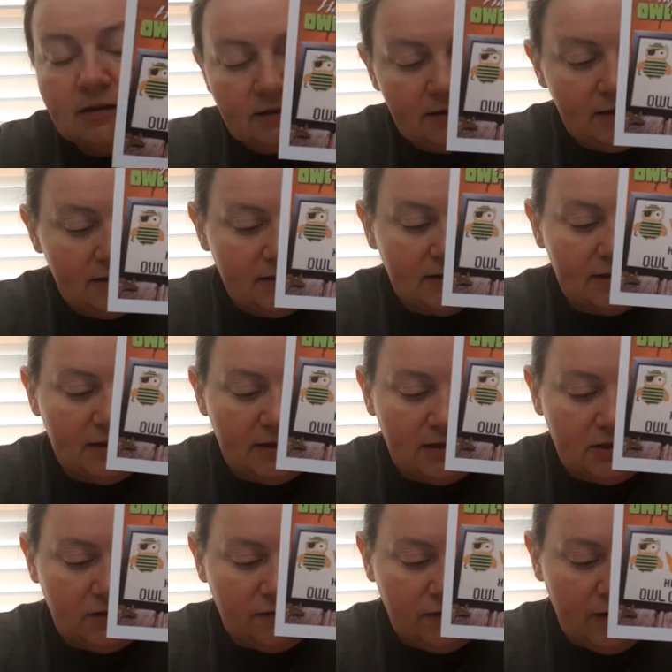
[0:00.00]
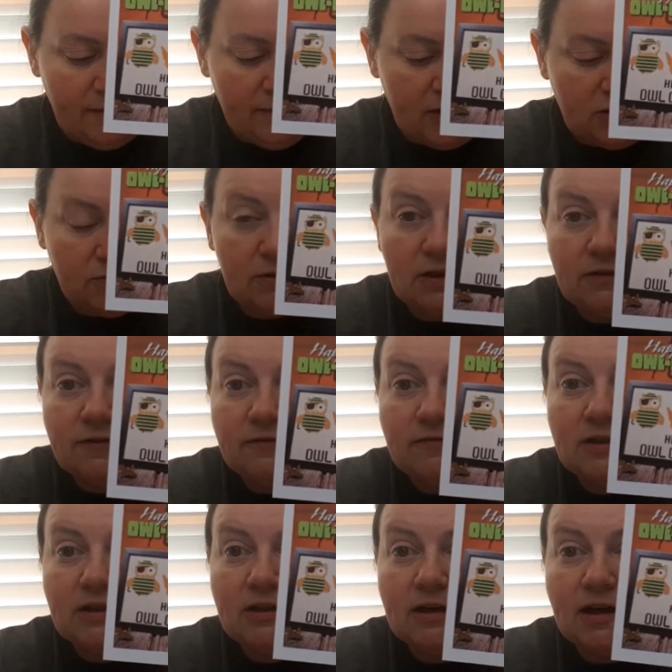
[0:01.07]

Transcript: This is from the 2015